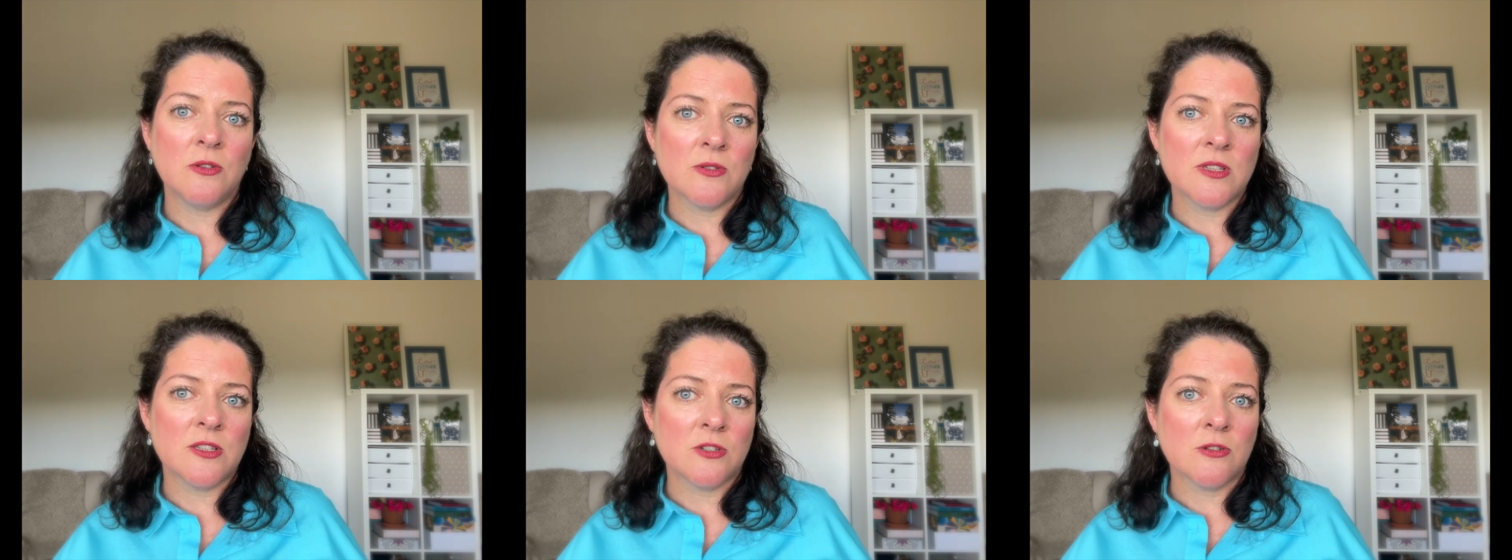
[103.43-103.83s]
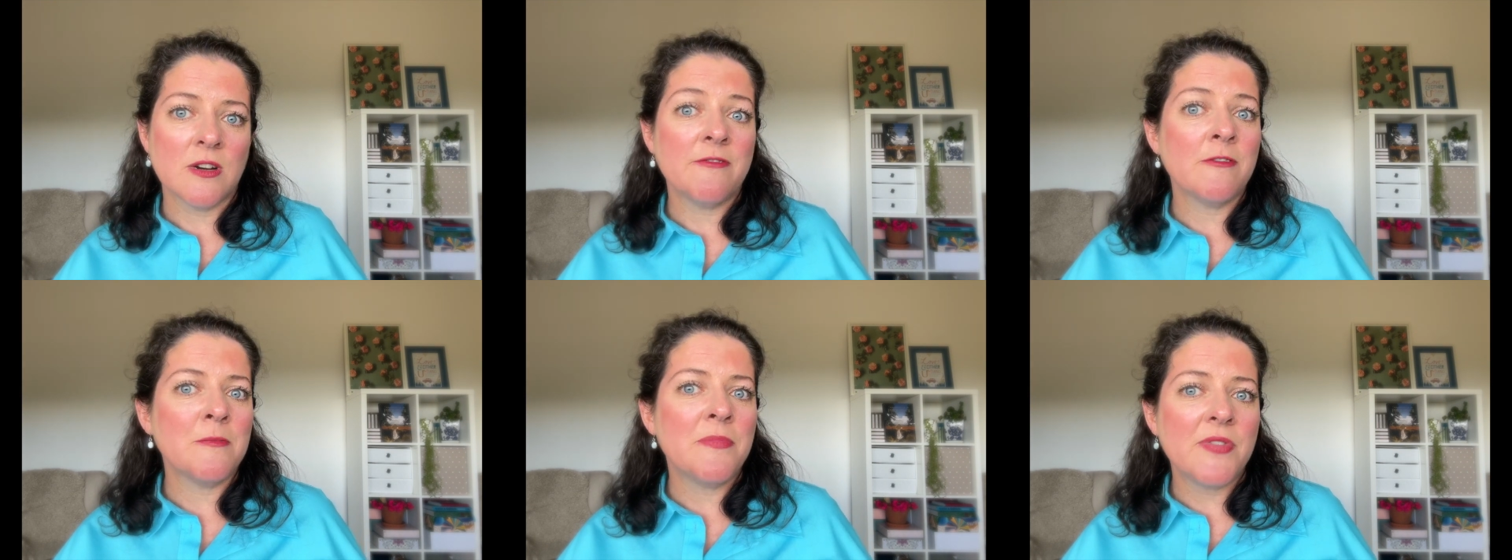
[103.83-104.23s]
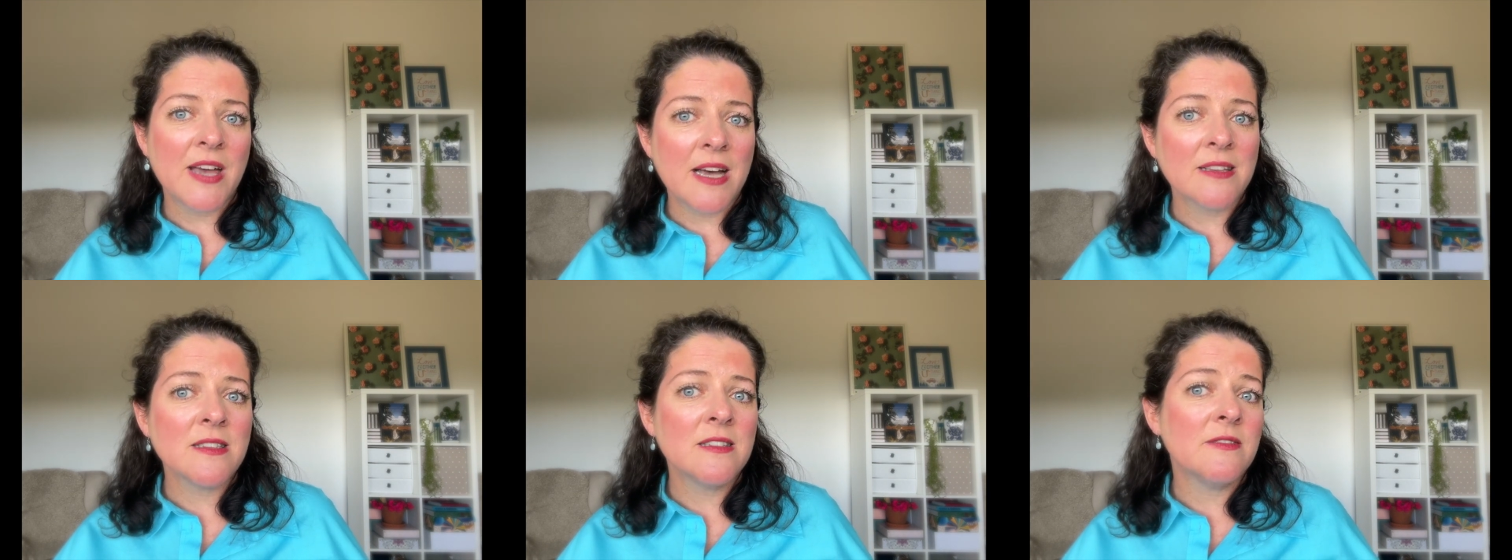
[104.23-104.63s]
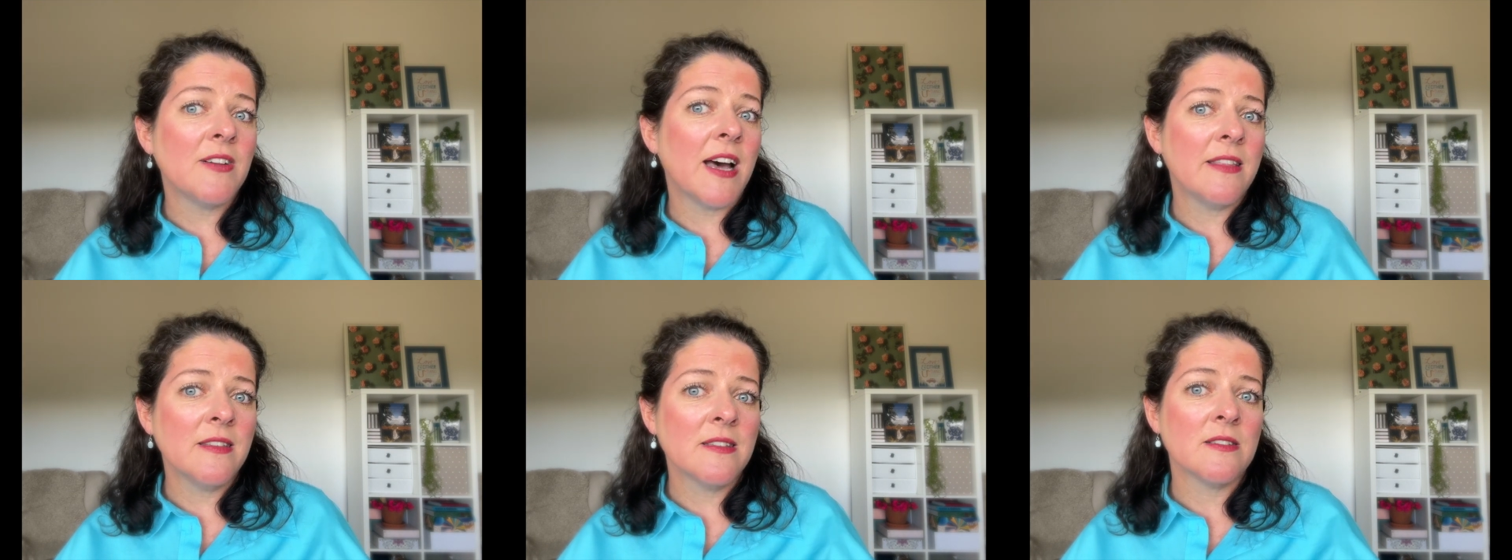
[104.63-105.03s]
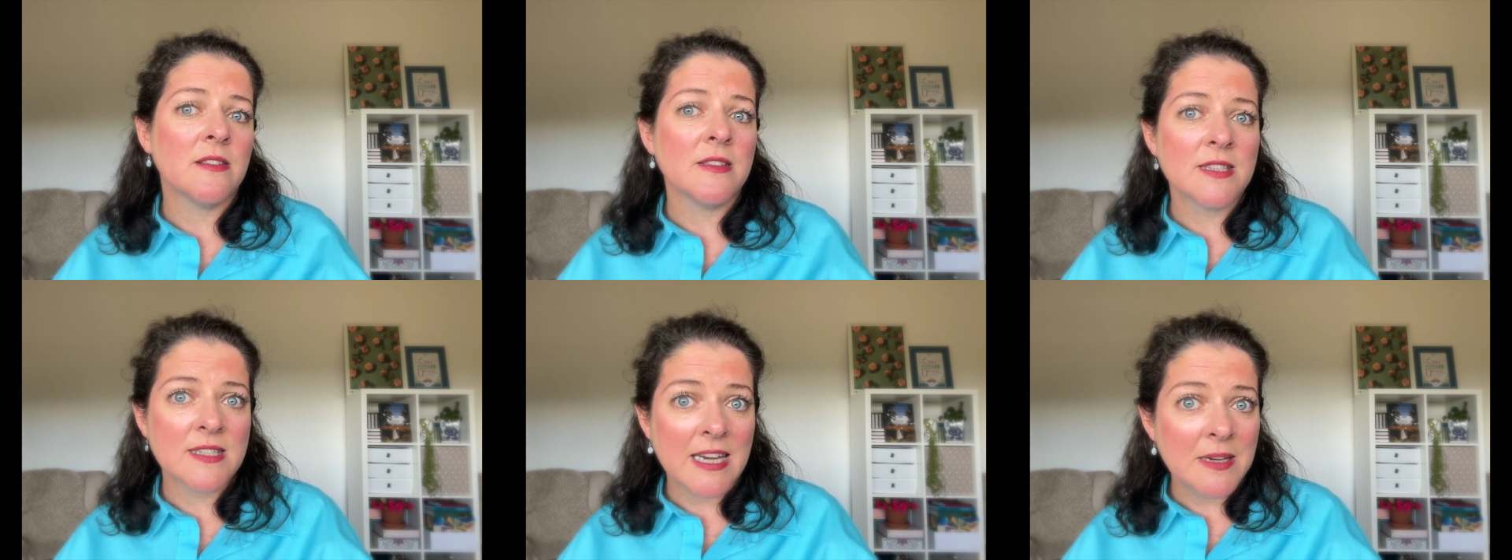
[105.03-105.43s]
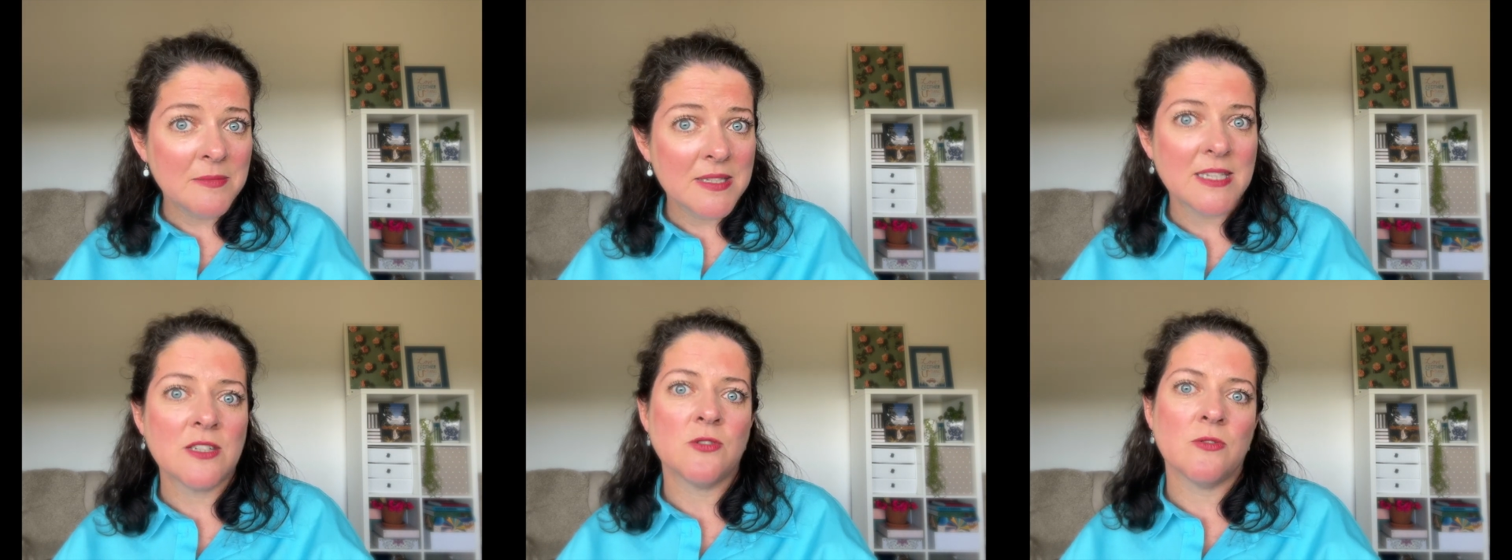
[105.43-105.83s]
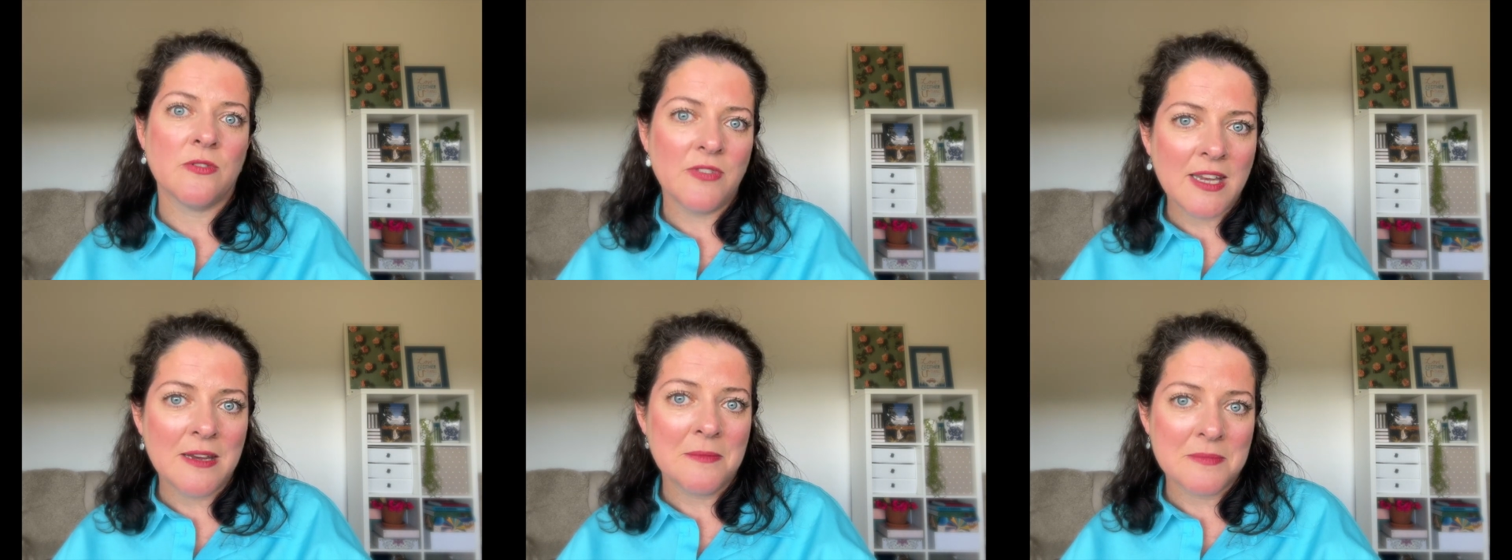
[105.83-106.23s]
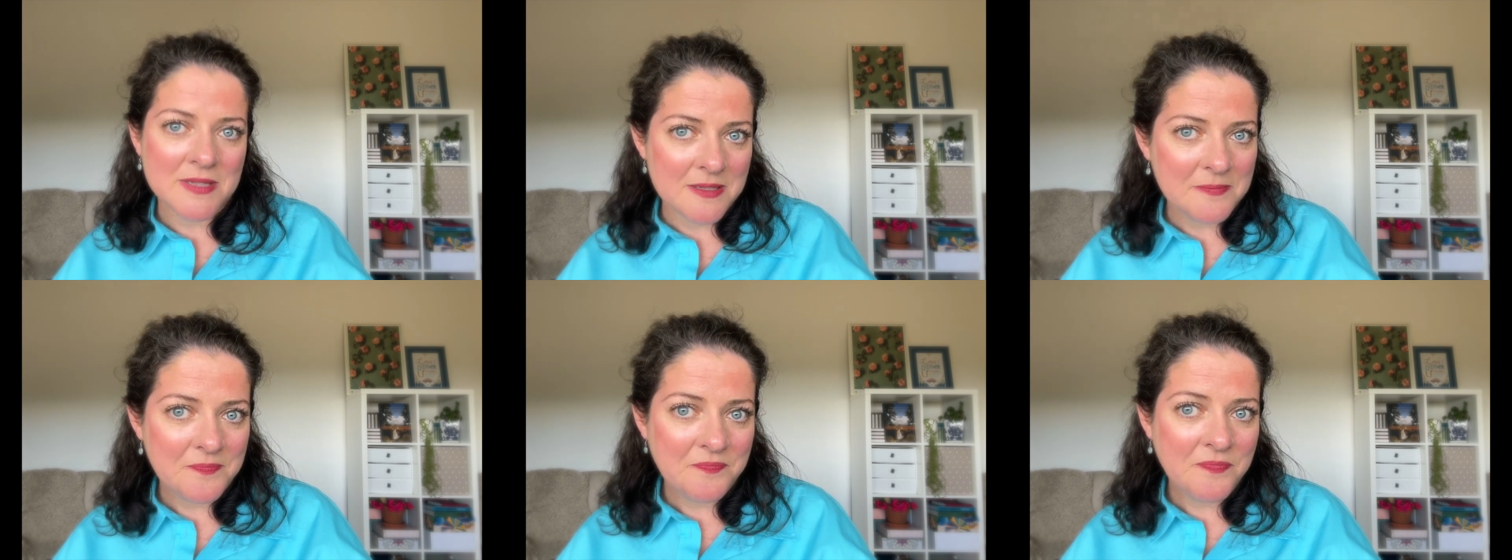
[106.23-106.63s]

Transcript: your story from thousands of others on the same central themes.